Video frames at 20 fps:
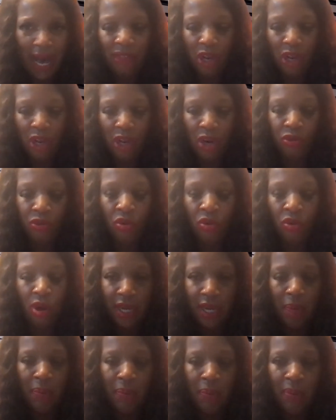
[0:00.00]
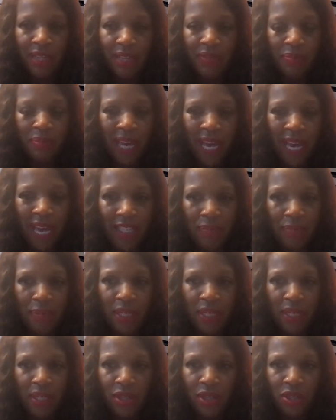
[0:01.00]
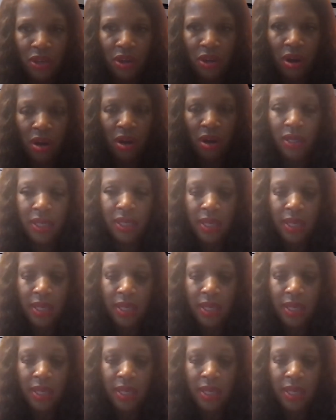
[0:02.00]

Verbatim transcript: I've learned growing up, and even as being an adult,